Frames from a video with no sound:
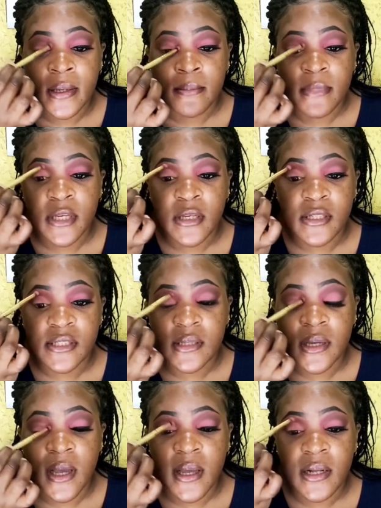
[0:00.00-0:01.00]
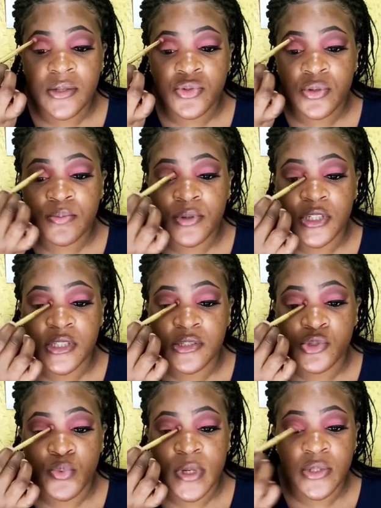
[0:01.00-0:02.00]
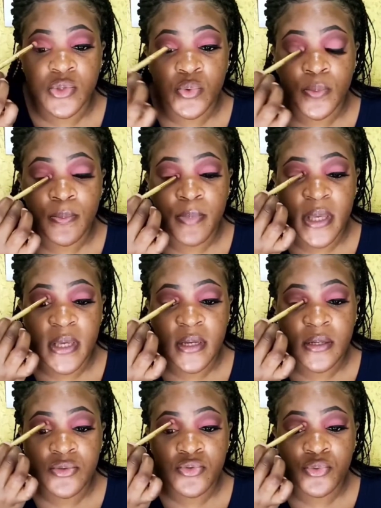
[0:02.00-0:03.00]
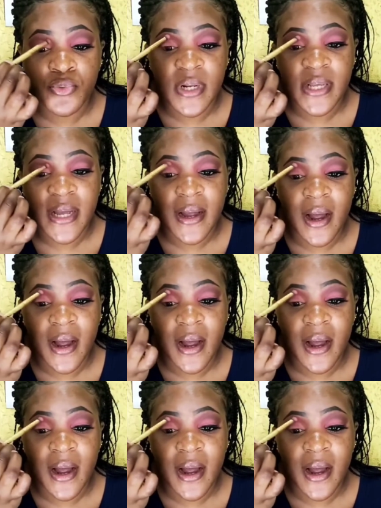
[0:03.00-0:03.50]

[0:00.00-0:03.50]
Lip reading: because the other two brushes were too big to really